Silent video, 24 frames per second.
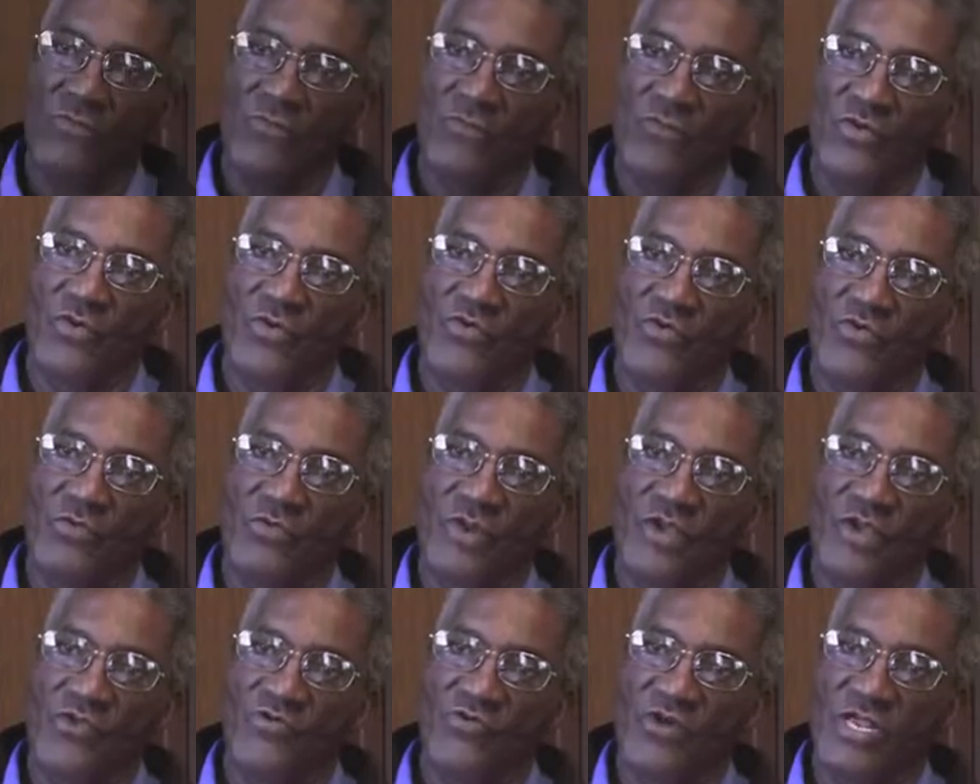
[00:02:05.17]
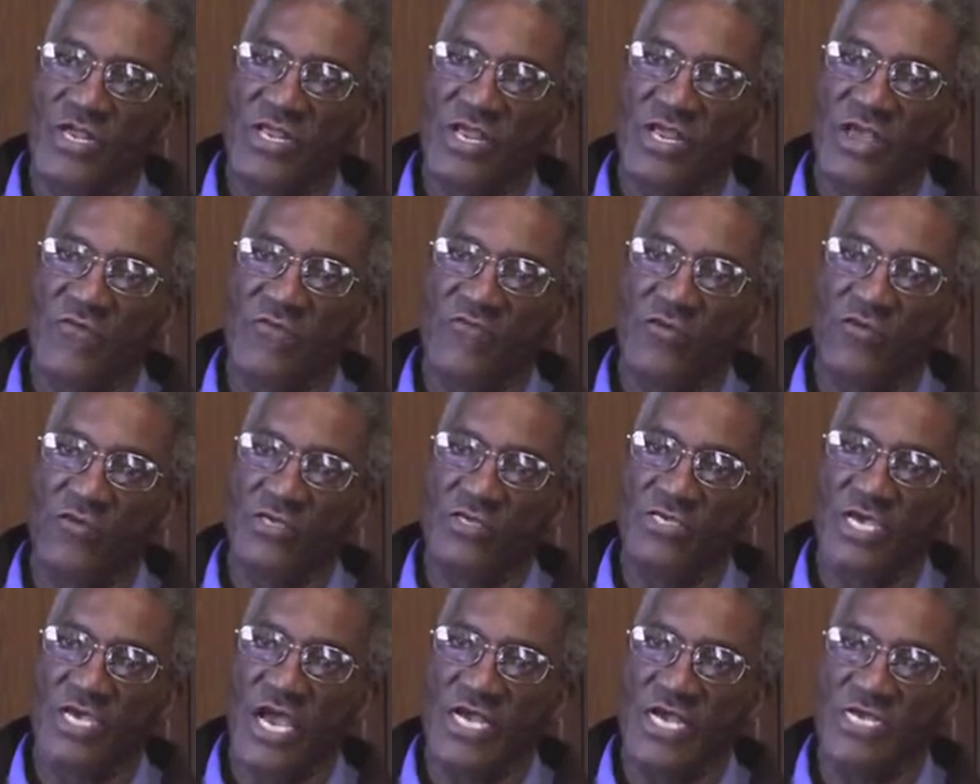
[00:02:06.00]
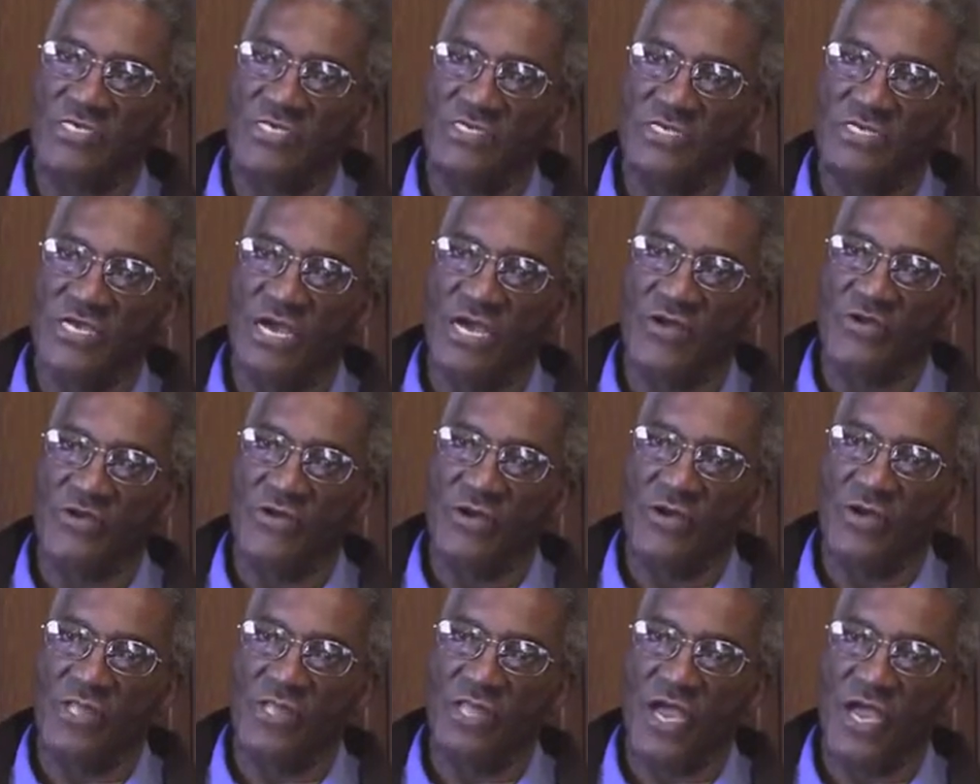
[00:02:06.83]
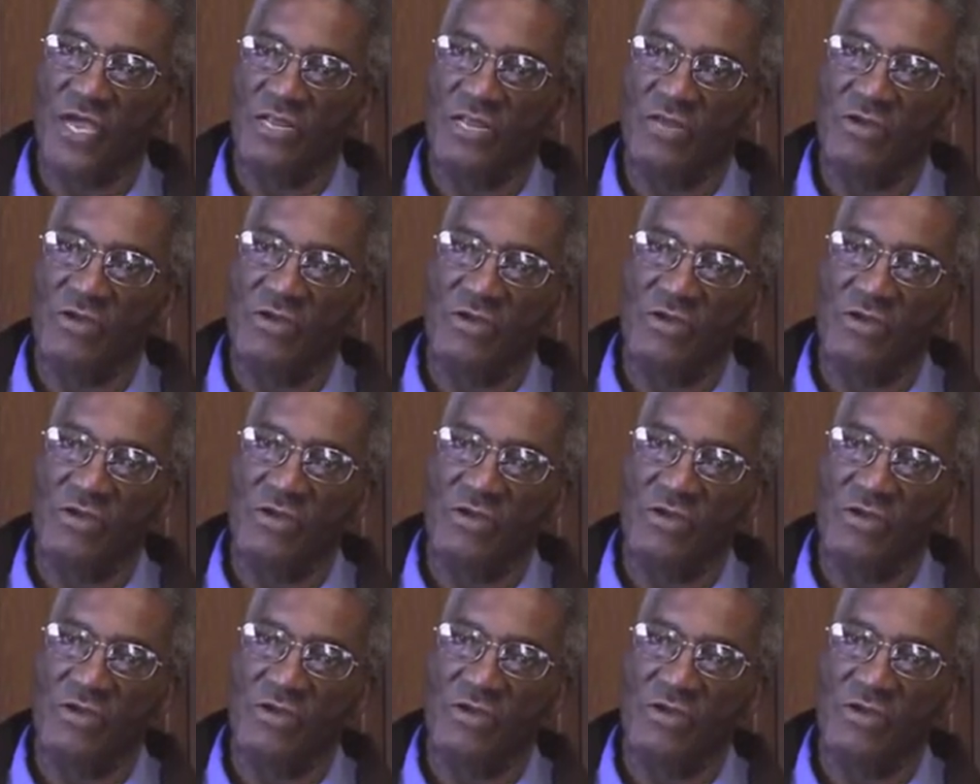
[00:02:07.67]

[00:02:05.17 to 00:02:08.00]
Went through my training at Fort Jackson, South Carolina,